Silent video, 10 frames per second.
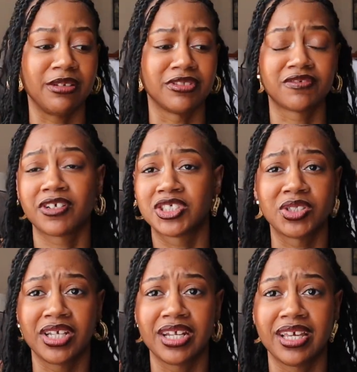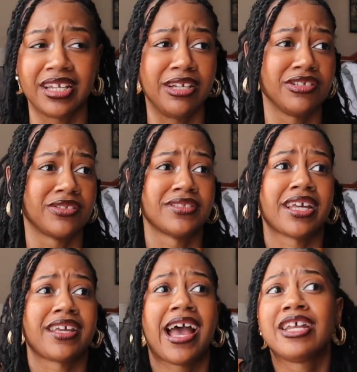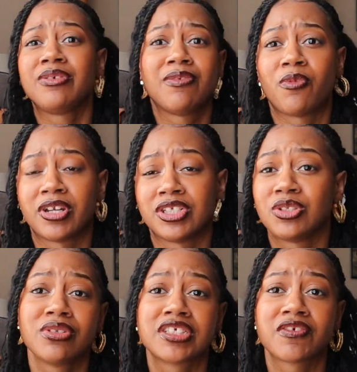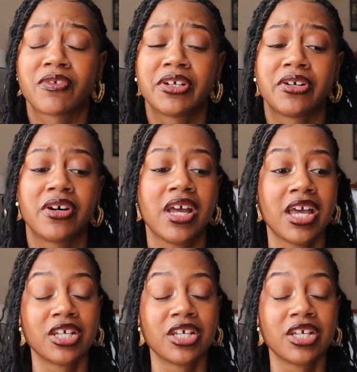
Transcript: He was frustrated, and he just was like, I don't even want to do this for real.